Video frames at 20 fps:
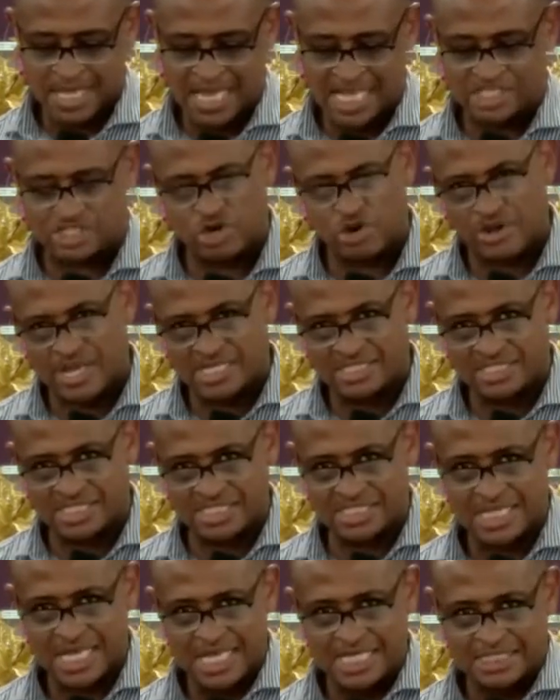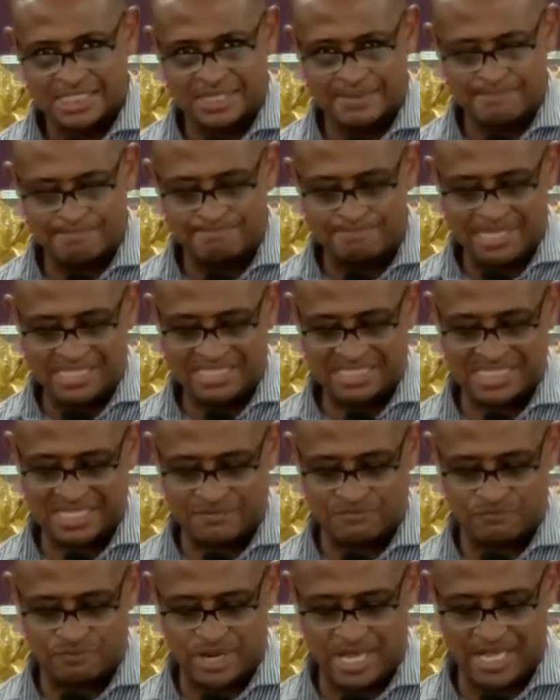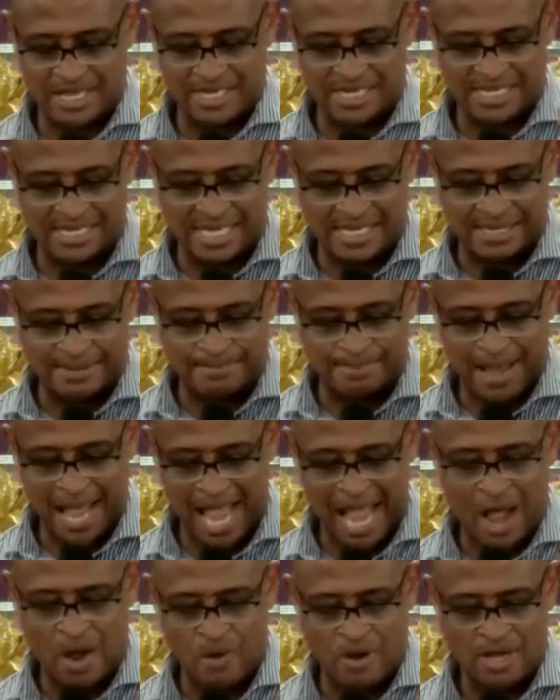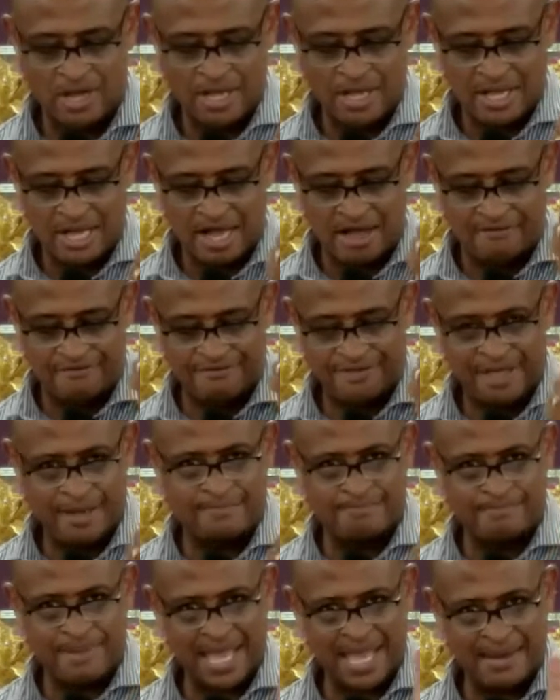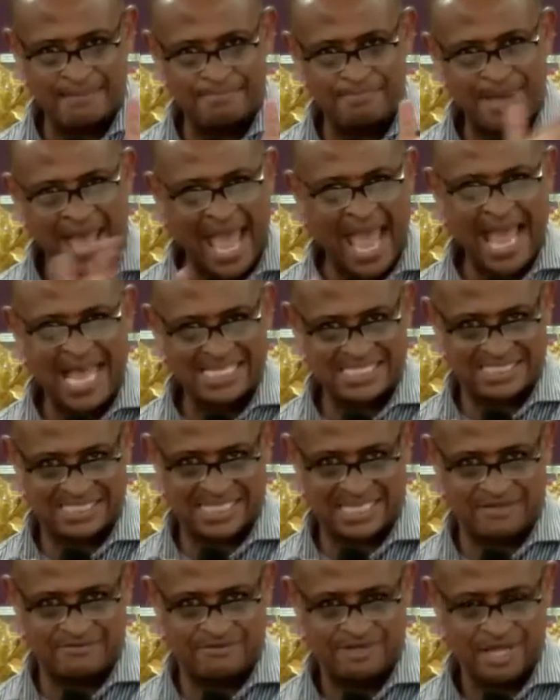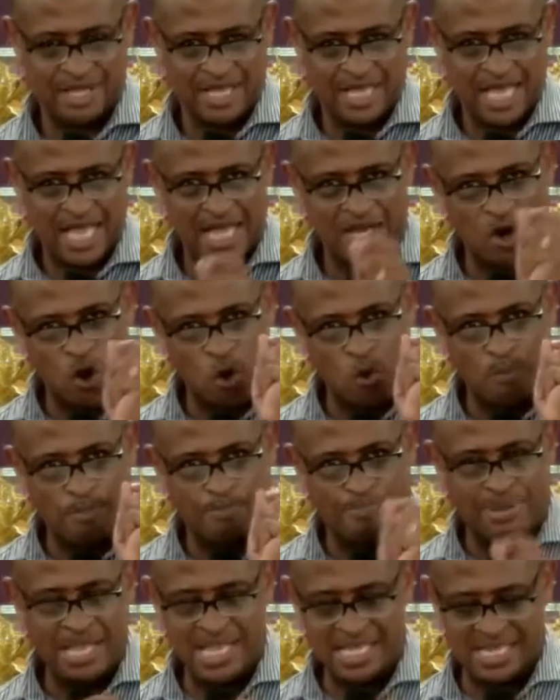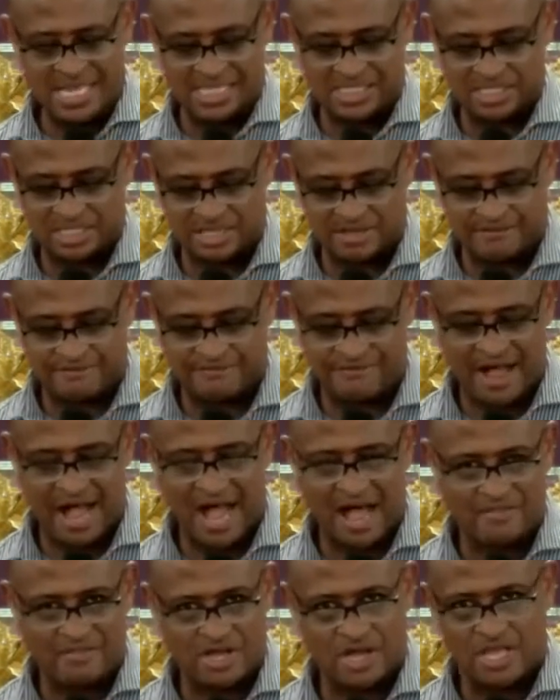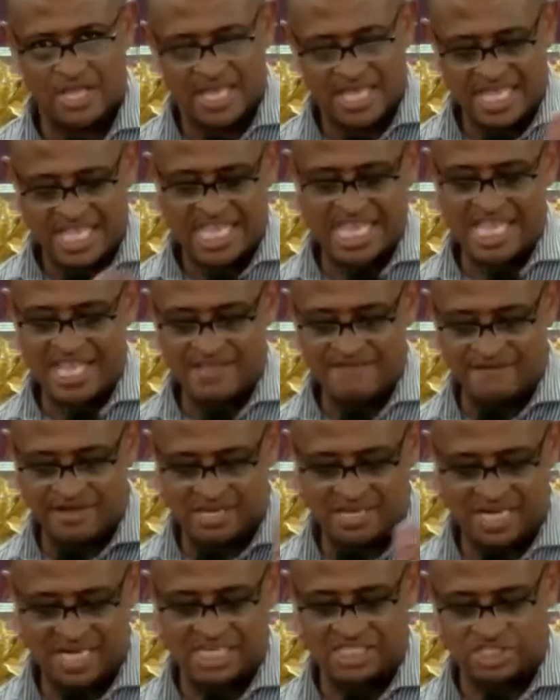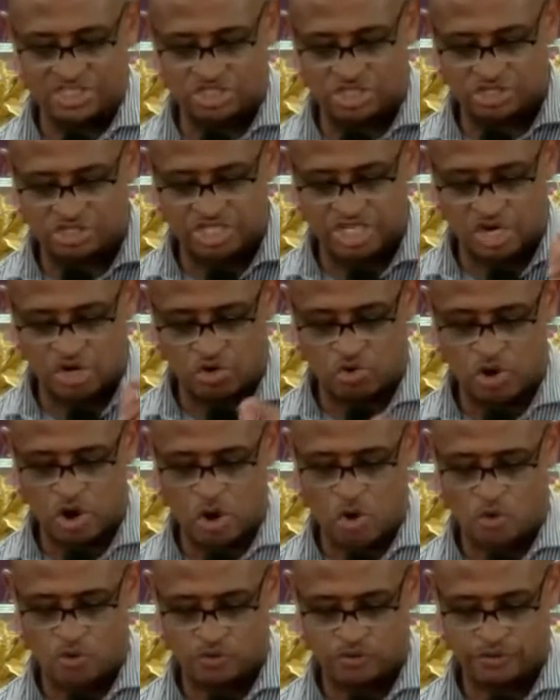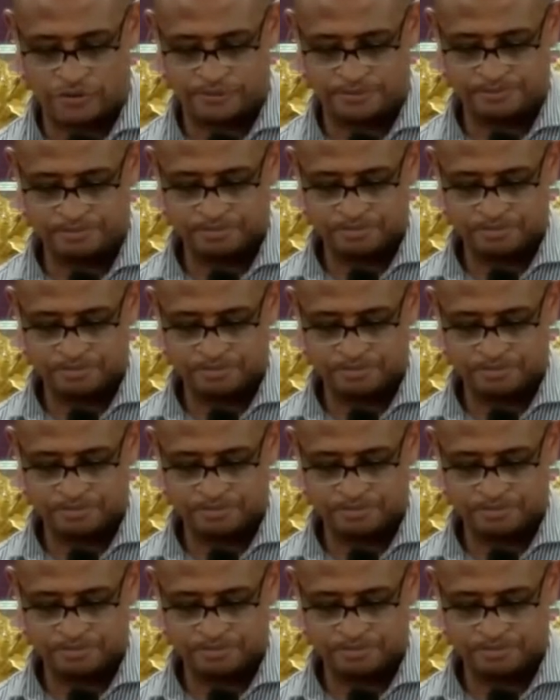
And so it's his submissive will, and then the power of him being passive and obedient to the Father, even unto the cross.